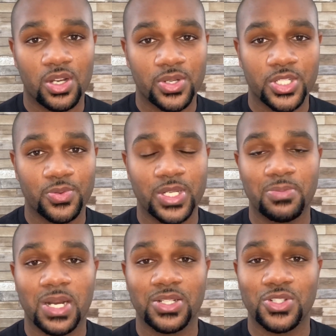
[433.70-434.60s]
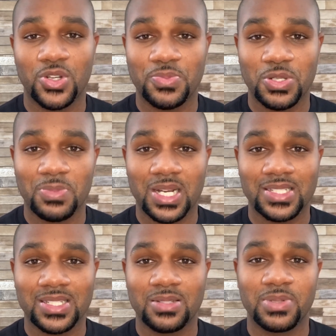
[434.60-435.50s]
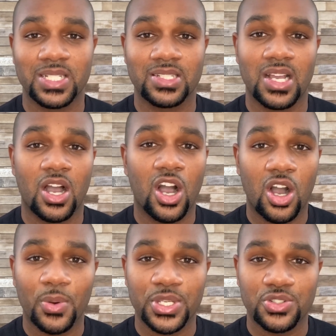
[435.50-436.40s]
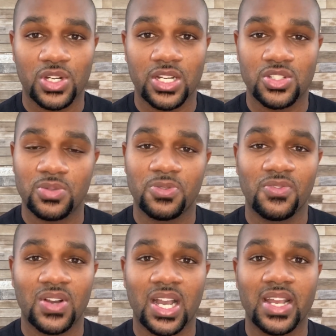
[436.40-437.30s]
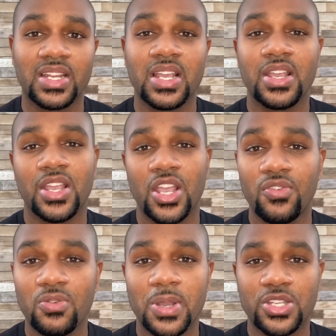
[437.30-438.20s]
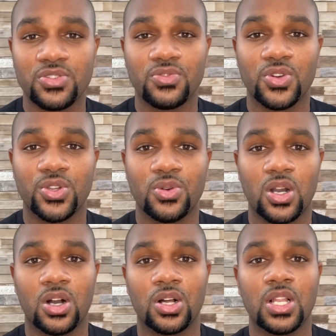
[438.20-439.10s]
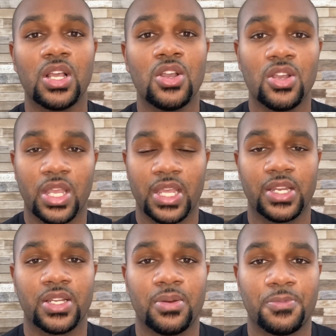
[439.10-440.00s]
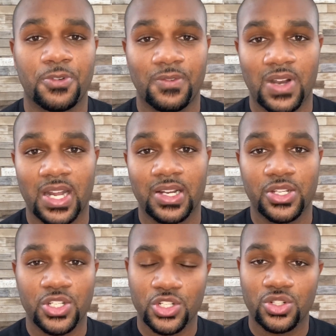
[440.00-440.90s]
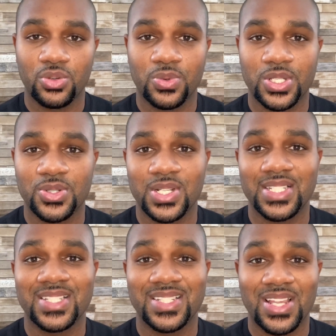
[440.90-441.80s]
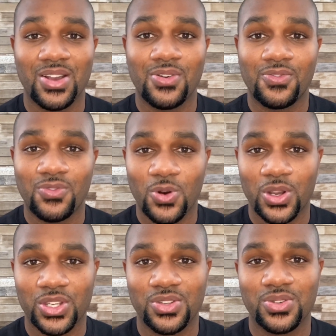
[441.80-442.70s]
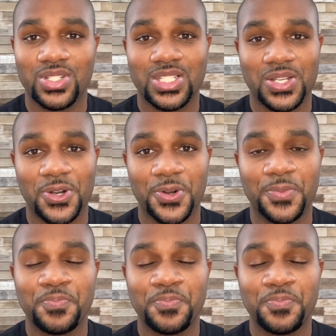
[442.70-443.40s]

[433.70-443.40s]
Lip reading: read my description boxes, because I always try to provide information for you all and provide additional resources there for you. So